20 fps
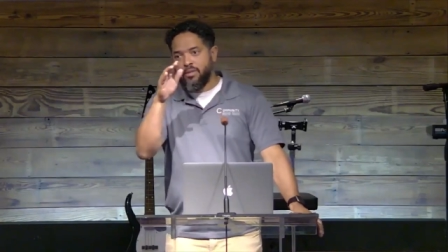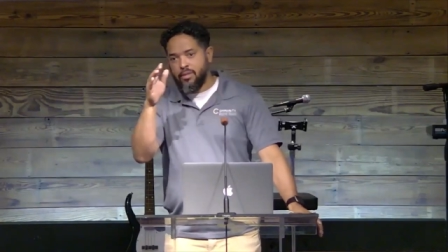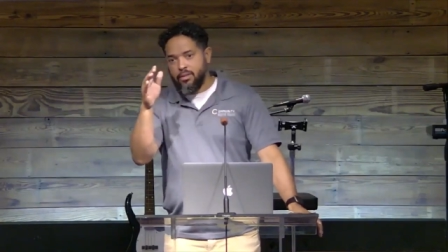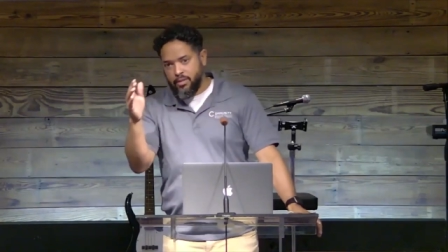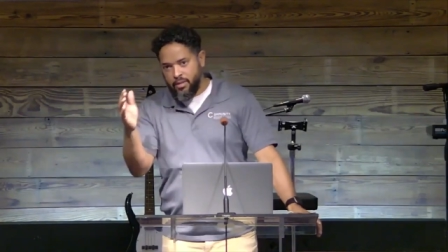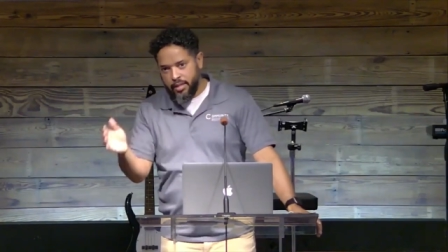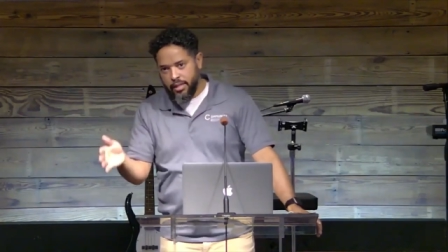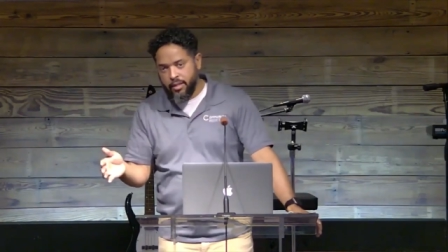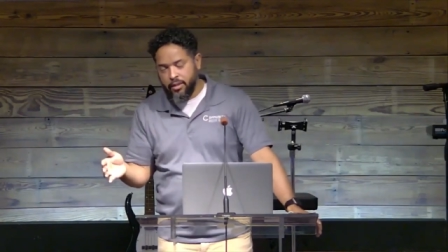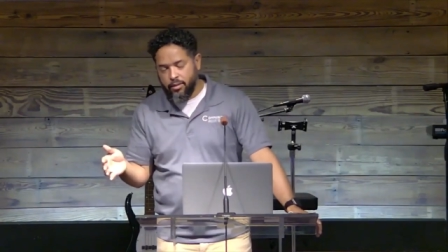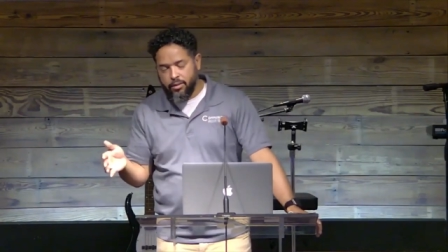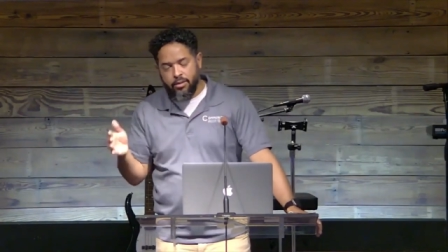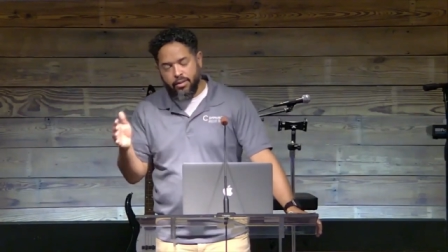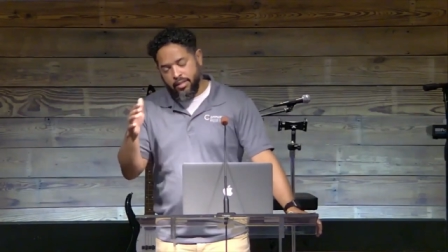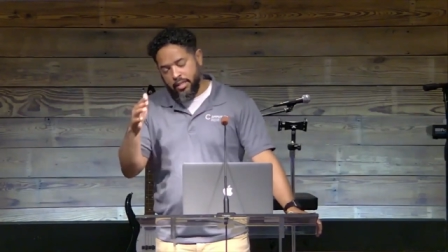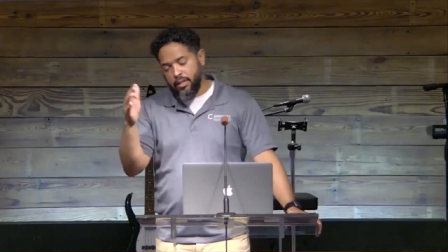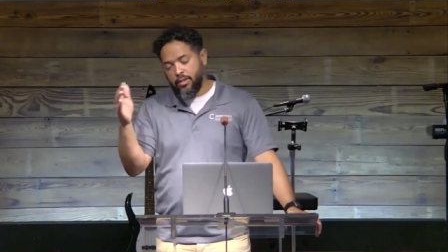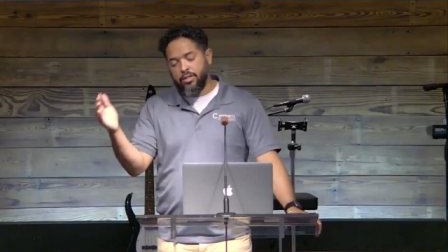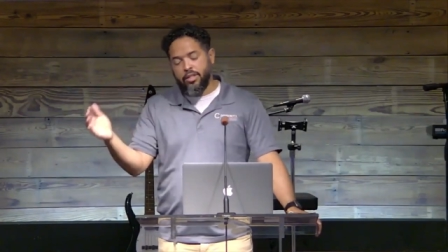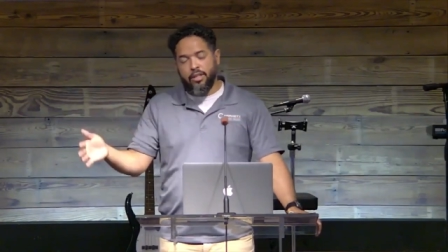tilt,
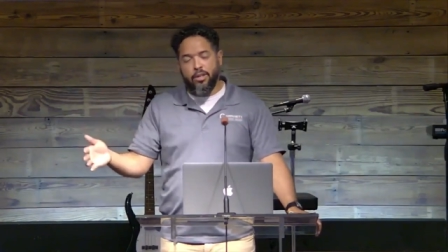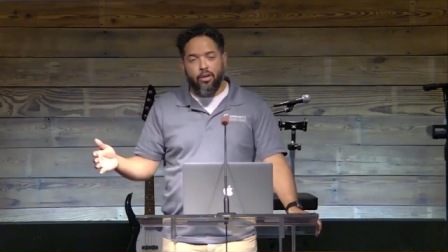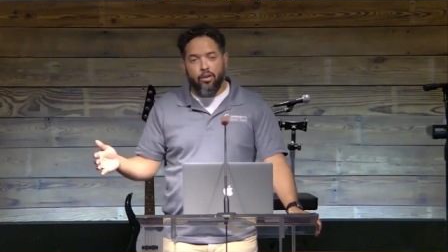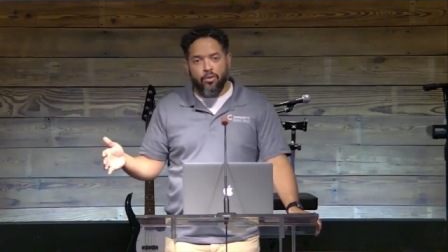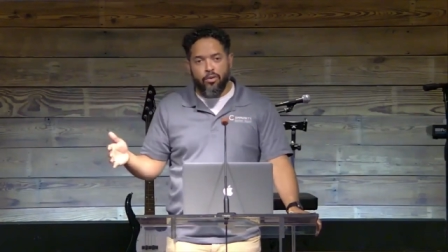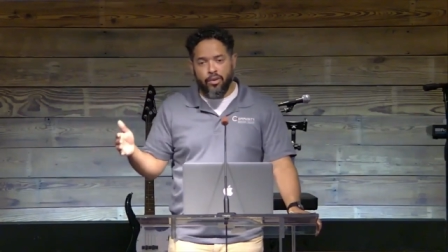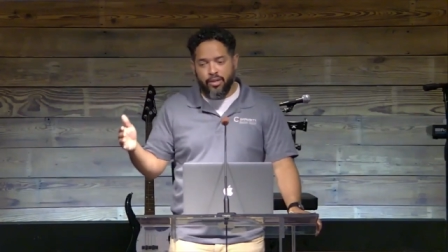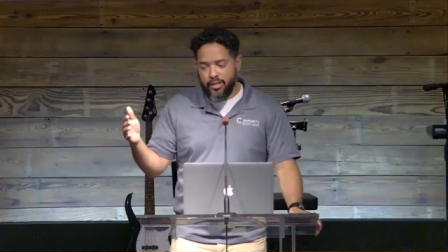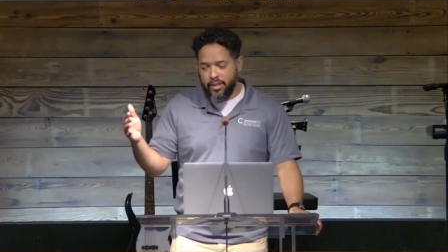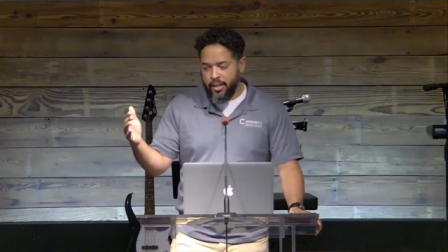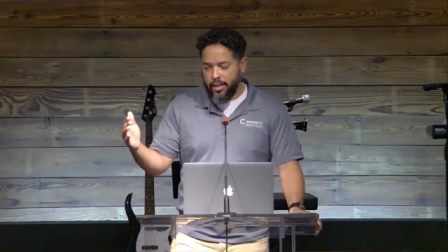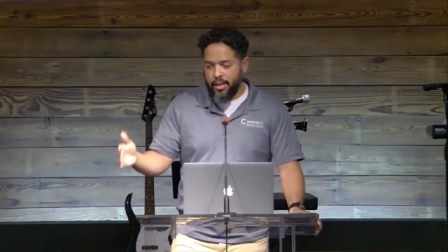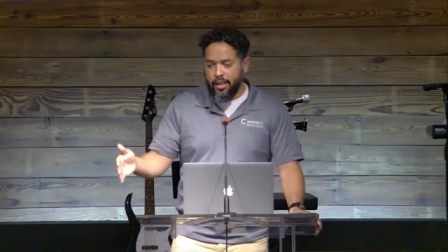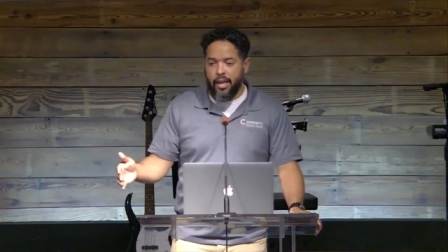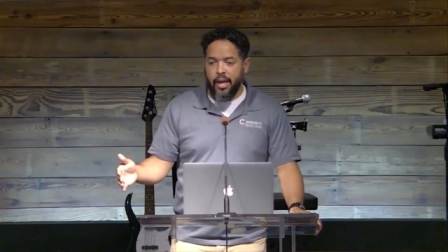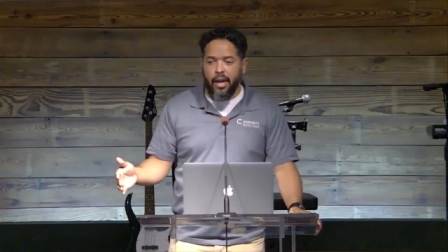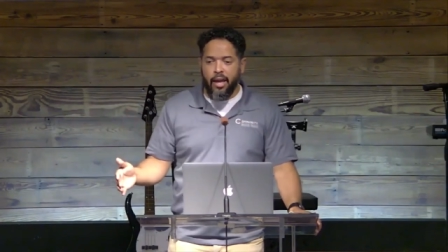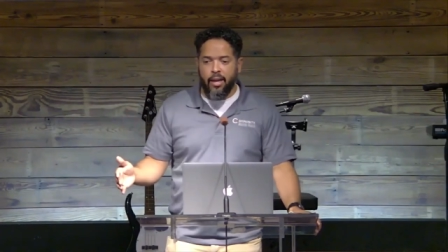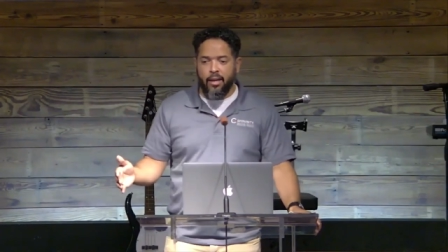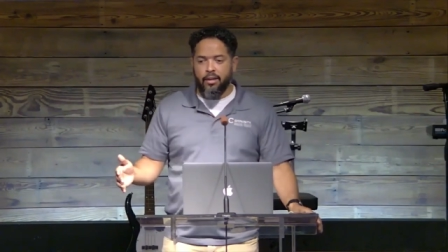tilted over into
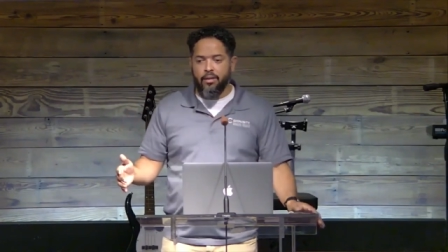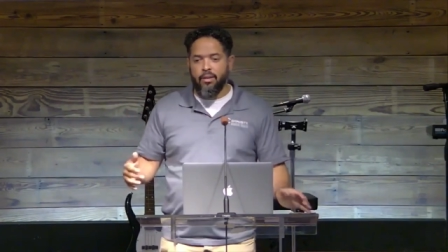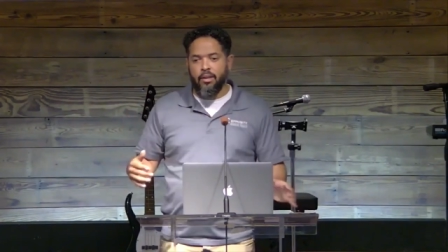that,